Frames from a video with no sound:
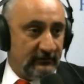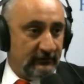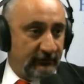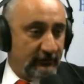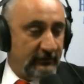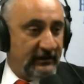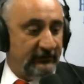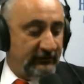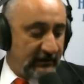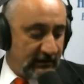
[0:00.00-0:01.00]
So
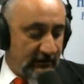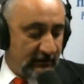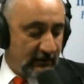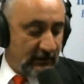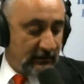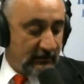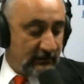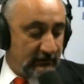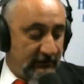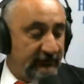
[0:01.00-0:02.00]
it's they
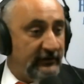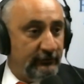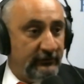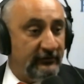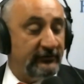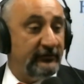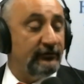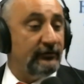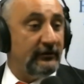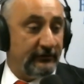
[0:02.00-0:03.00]
sell you the
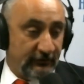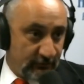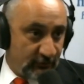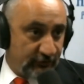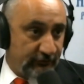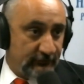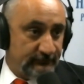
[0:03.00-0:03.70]
sizzle on the commercial.